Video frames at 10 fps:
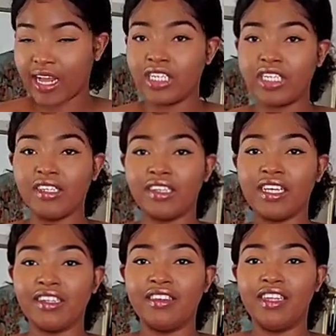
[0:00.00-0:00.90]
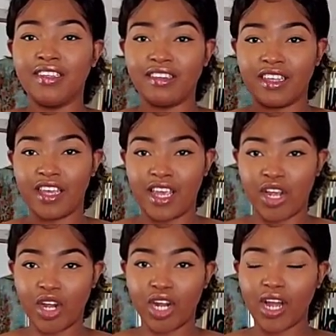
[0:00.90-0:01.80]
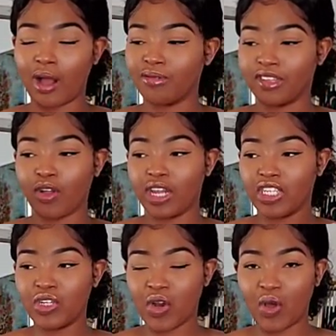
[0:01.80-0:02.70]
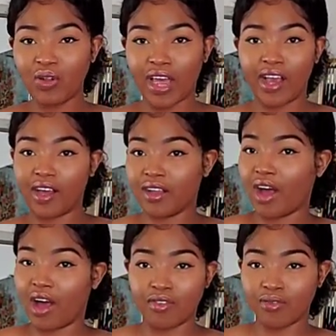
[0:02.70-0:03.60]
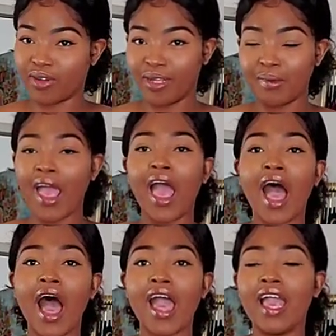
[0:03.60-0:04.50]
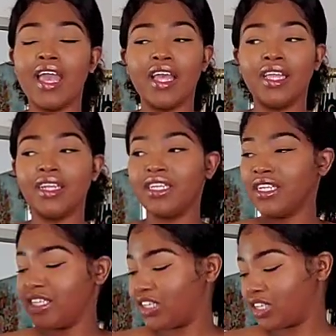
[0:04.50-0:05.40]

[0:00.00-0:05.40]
I just, it's this here. I'm just going to let you know, like, offer it it is